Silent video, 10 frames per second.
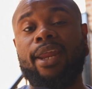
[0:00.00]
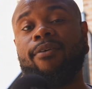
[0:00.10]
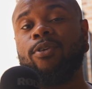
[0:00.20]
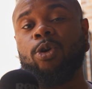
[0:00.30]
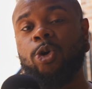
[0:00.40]
Now,
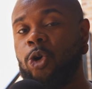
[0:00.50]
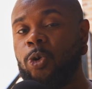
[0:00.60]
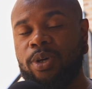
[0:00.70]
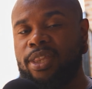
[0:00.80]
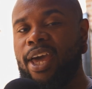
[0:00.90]
if you're cool
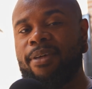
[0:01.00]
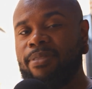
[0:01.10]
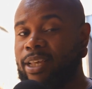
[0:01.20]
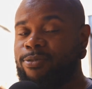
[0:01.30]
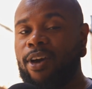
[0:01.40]
with that,
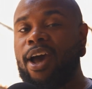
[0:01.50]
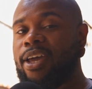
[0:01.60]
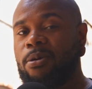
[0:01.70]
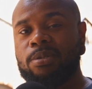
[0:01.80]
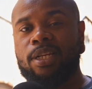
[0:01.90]
that's fine.
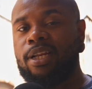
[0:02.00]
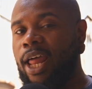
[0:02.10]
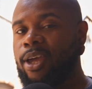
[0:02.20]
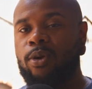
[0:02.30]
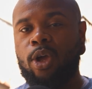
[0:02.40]
You know what I'm saying?
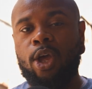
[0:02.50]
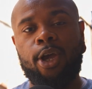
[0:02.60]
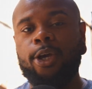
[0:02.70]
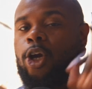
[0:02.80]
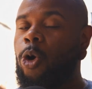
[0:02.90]
Like
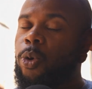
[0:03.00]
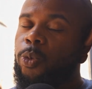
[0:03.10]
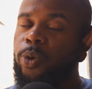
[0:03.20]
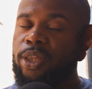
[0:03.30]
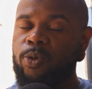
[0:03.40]
go
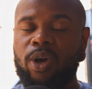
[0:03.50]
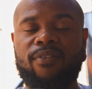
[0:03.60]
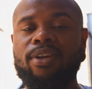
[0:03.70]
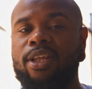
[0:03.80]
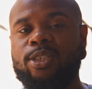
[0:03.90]
with
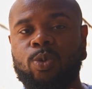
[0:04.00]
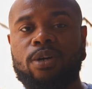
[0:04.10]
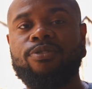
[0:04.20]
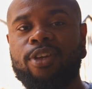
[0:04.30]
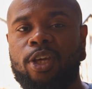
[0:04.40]
whatever looks
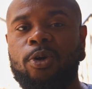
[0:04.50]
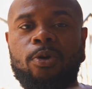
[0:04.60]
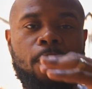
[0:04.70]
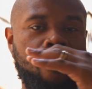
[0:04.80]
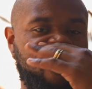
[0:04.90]
work for you.
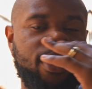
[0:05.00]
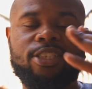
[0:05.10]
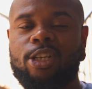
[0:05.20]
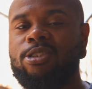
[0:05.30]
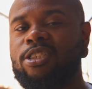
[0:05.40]
But in
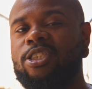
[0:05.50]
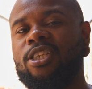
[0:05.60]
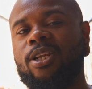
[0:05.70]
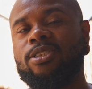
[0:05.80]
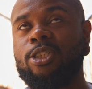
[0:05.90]

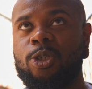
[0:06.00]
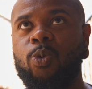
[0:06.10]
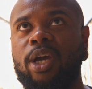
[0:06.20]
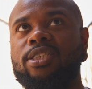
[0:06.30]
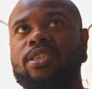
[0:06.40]
certain
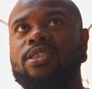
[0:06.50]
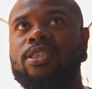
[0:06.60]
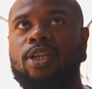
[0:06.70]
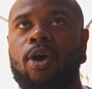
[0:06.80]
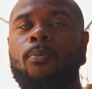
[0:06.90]

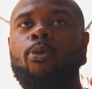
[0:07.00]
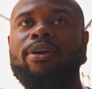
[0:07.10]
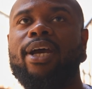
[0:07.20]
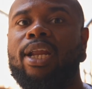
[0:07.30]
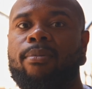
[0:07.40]
situations, you know, more
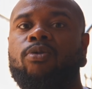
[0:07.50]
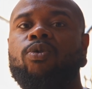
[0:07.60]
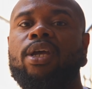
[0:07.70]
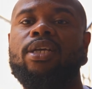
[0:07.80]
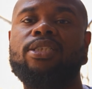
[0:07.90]
dynamic
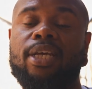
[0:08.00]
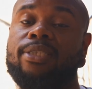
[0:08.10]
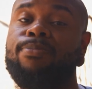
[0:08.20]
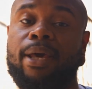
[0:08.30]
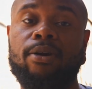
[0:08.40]
range
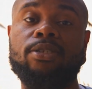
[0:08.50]
is better.